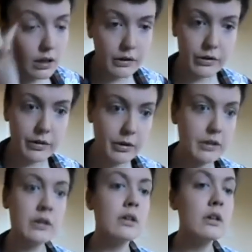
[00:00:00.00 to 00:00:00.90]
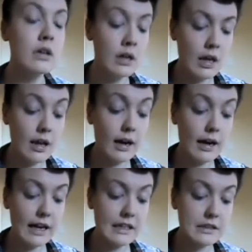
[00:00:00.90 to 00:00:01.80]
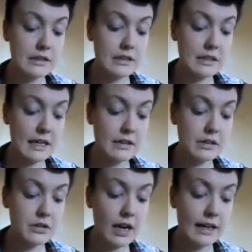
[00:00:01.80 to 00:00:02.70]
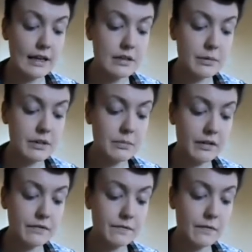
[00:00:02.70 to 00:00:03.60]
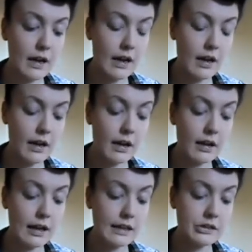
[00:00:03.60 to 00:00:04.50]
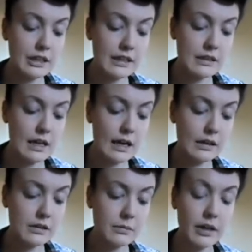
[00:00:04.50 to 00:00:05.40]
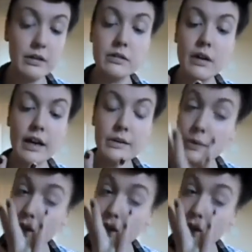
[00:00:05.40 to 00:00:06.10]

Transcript: I drew them on. I tend to try and get some into my lashes and to my under eye